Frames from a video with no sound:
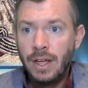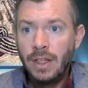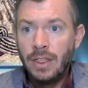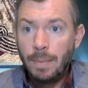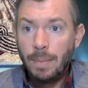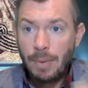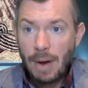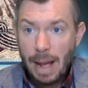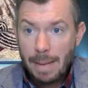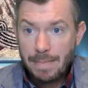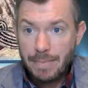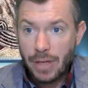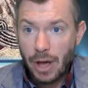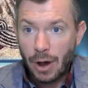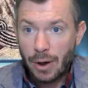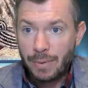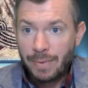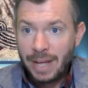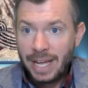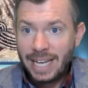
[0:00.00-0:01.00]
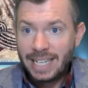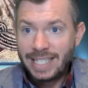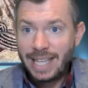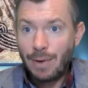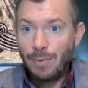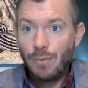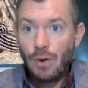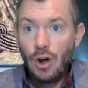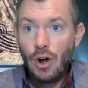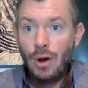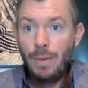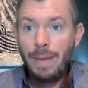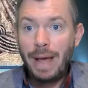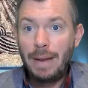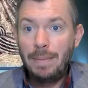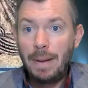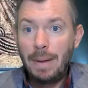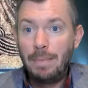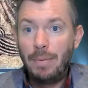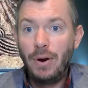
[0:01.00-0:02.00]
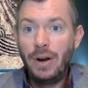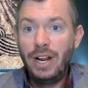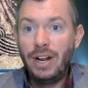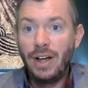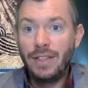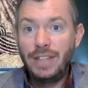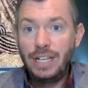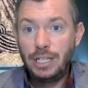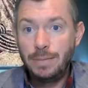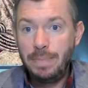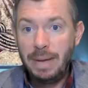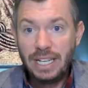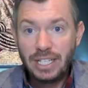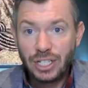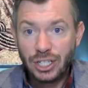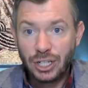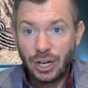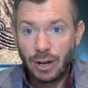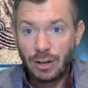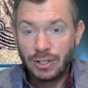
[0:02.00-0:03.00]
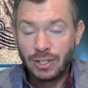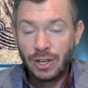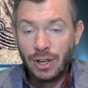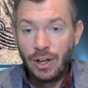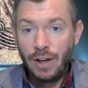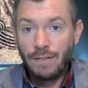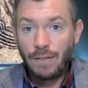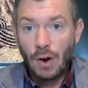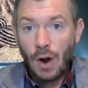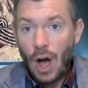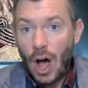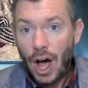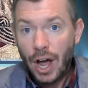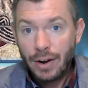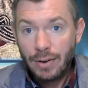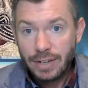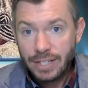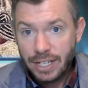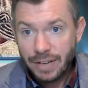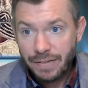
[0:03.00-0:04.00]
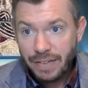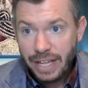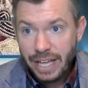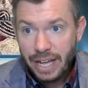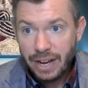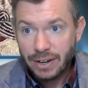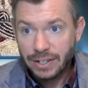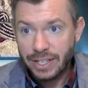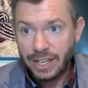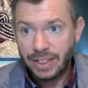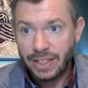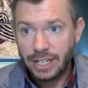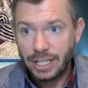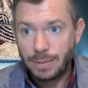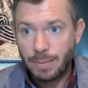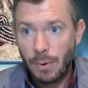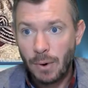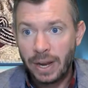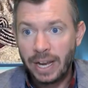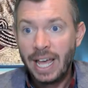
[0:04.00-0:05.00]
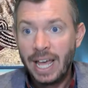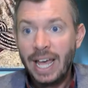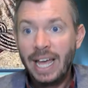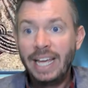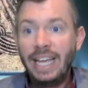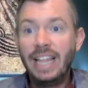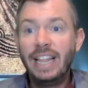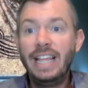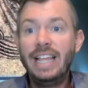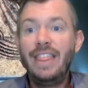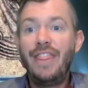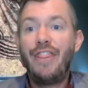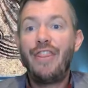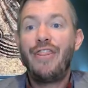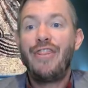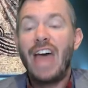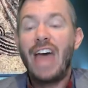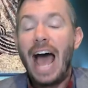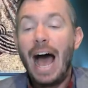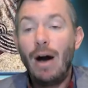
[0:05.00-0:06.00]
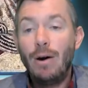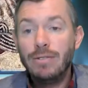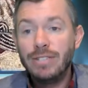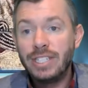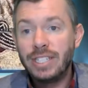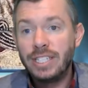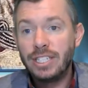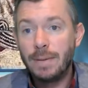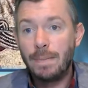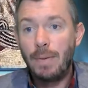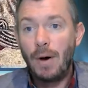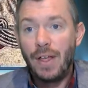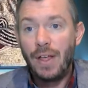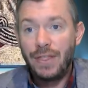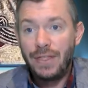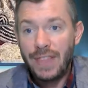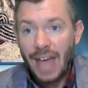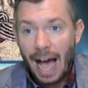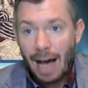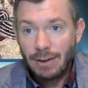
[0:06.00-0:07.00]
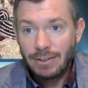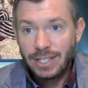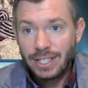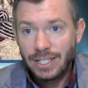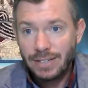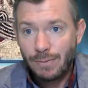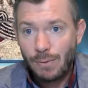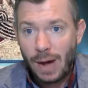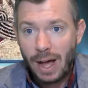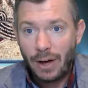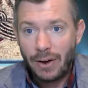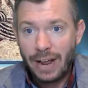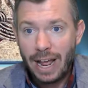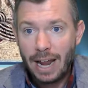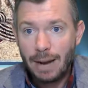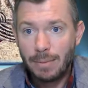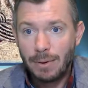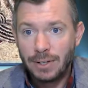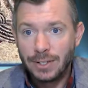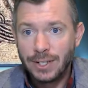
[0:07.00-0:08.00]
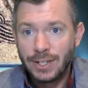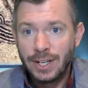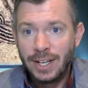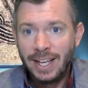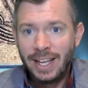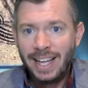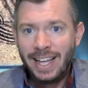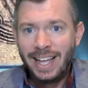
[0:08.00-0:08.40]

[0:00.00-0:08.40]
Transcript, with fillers: The problem, though, is that Rome had been putting on these beast shows for hundreds of years at this point, killing thousands upon thousands of wild animals.